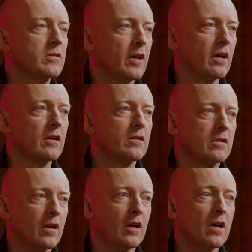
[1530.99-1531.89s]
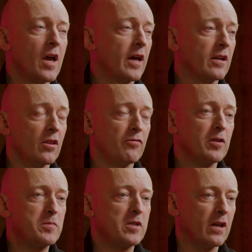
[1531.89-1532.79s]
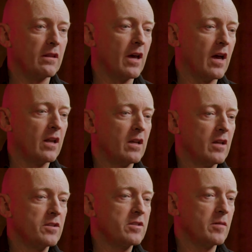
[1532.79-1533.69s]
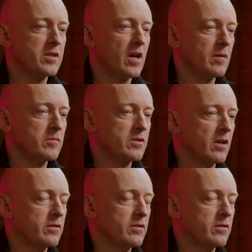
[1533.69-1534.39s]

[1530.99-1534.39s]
Yeah, yeah. And on the flip side of that, sometimes